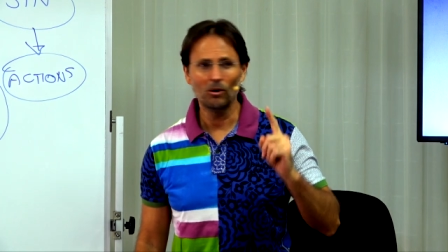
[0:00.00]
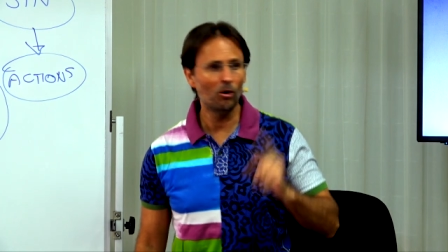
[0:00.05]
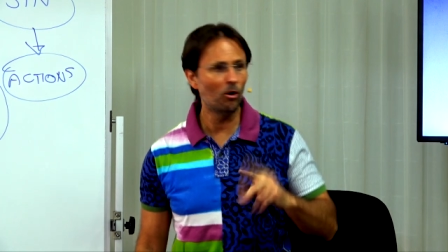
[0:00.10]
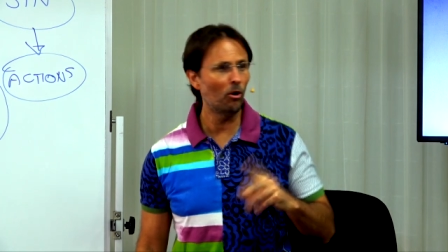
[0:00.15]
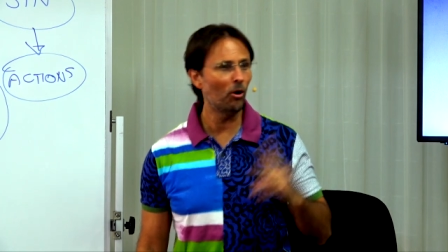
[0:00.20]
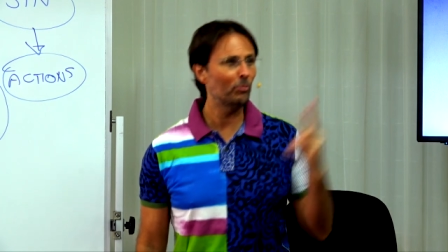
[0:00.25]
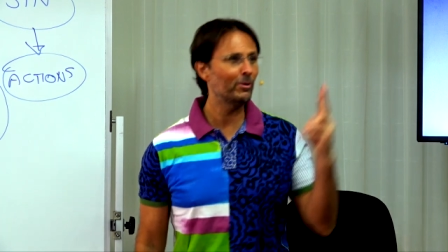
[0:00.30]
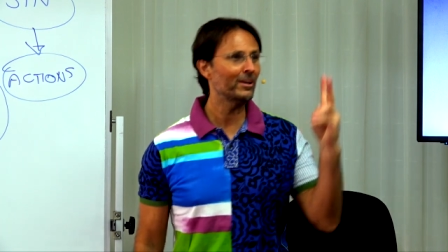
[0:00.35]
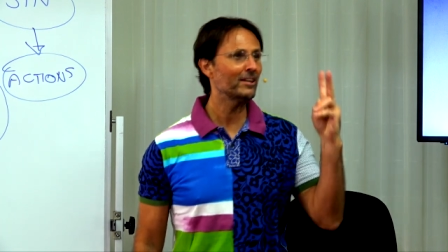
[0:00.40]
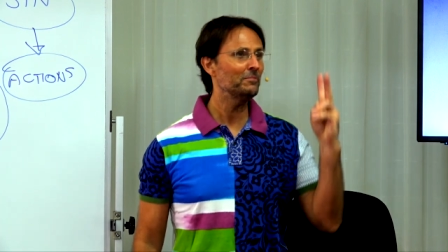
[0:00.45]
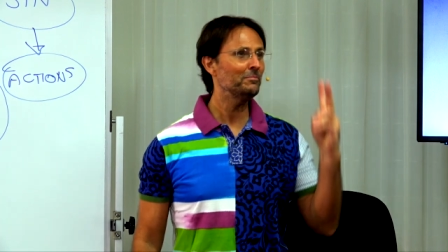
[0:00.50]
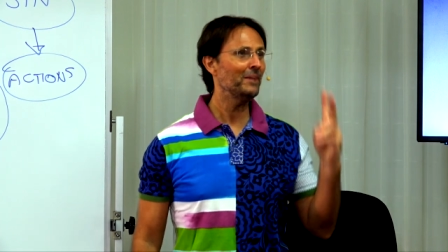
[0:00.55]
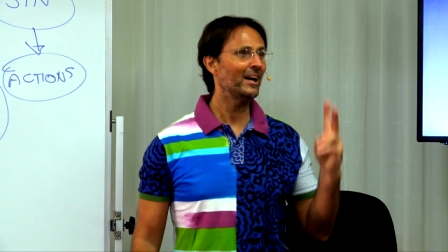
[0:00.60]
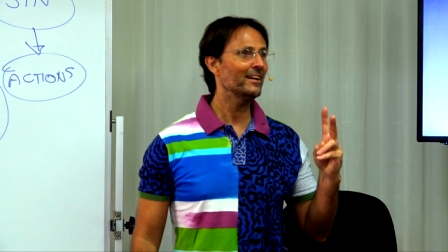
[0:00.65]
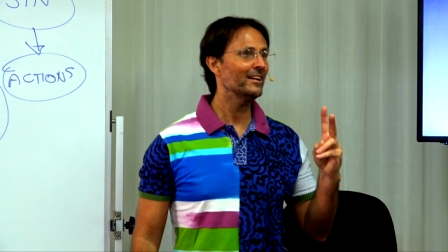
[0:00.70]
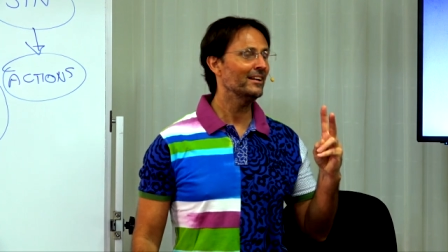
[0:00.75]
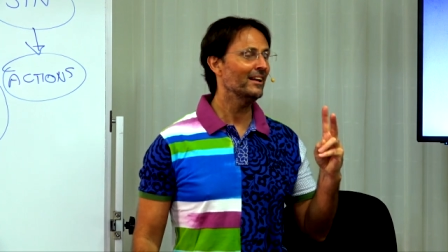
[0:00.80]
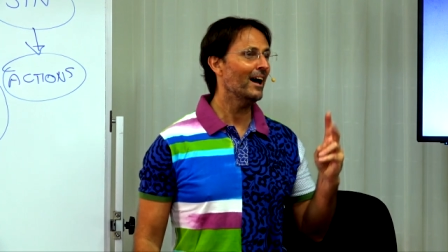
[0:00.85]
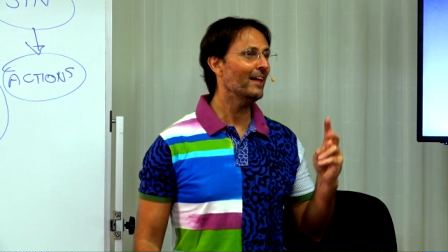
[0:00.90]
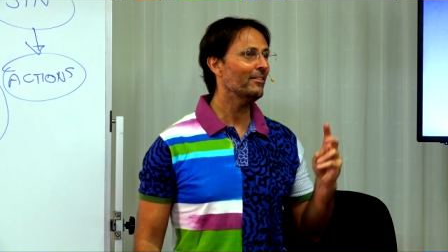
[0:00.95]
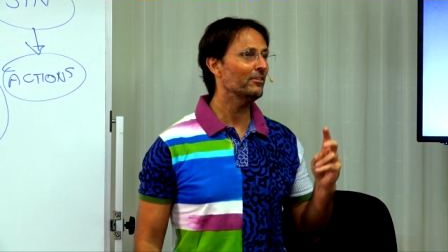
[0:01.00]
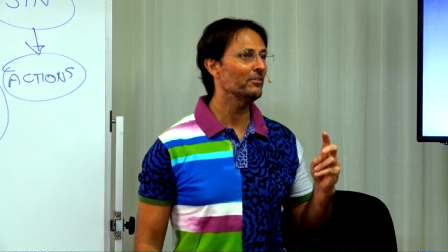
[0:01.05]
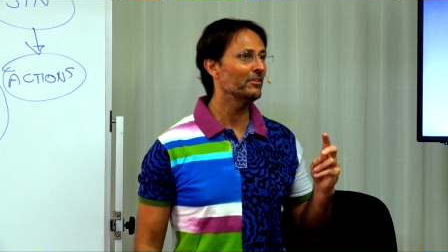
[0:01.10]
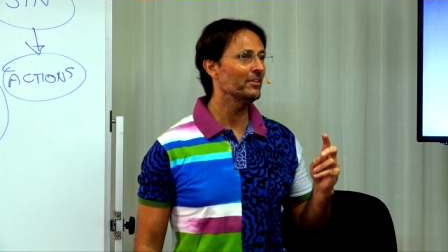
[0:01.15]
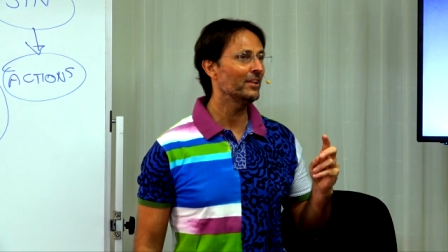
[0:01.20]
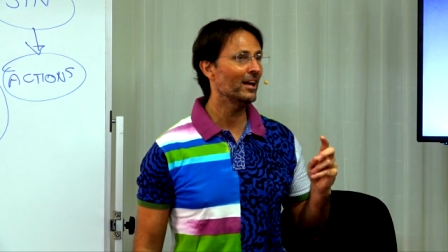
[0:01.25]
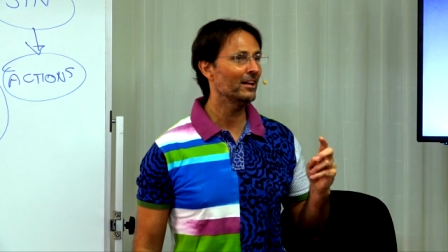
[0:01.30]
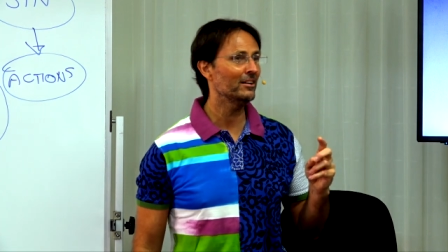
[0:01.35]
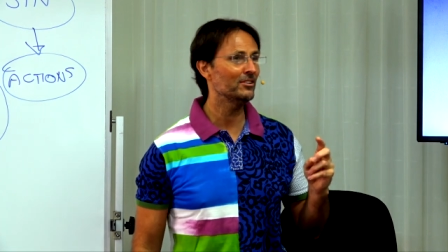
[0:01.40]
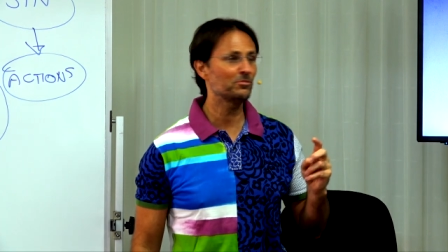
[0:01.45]
Or we can make another,
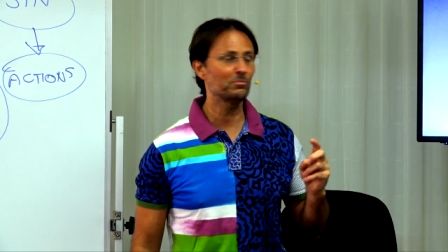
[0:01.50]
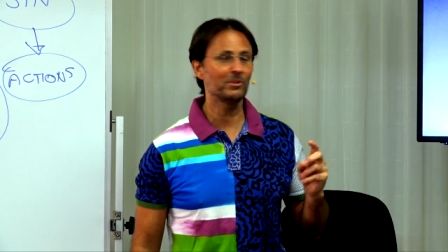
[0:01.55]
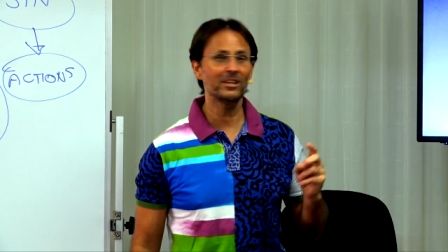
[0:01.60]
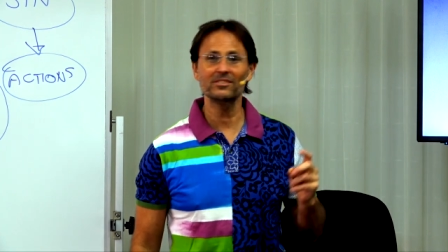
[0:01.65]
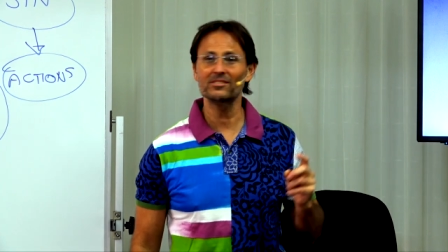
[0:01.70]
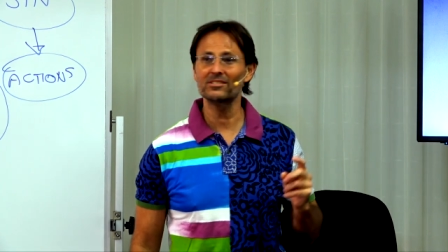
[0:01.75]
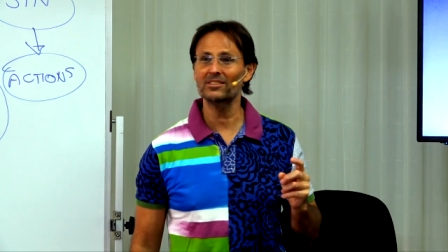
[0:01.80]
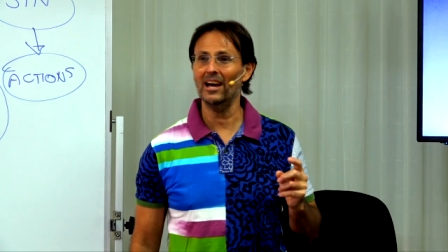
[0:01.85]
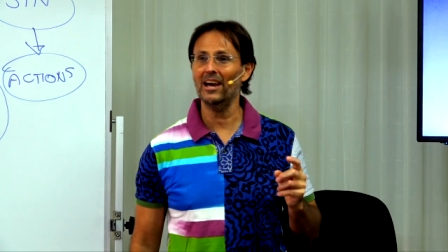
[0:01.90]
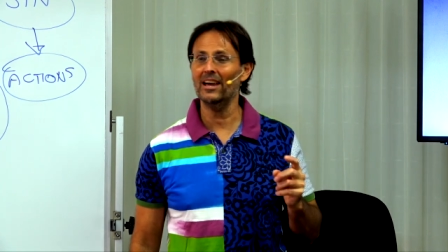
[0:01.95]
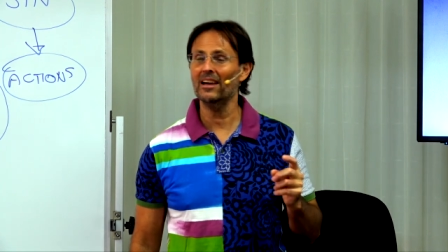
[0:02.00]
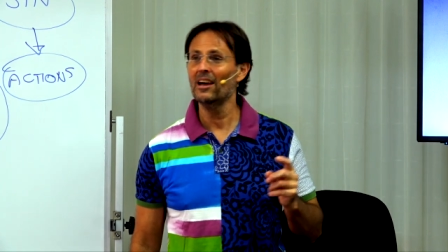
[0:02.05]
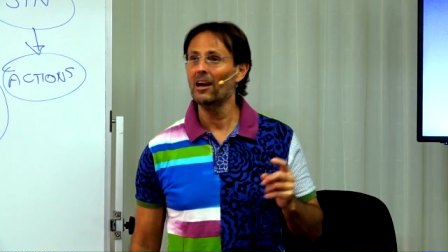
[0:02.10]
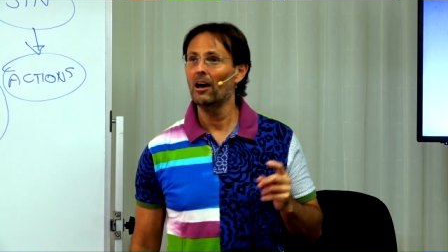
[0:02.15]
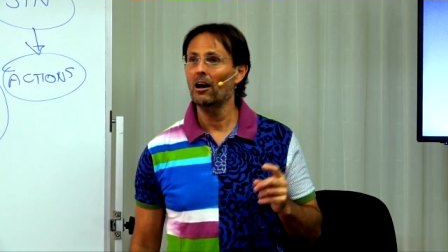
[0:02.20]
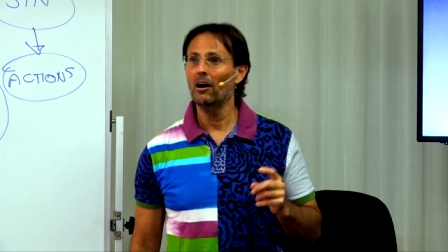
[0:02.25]
and that is we could say,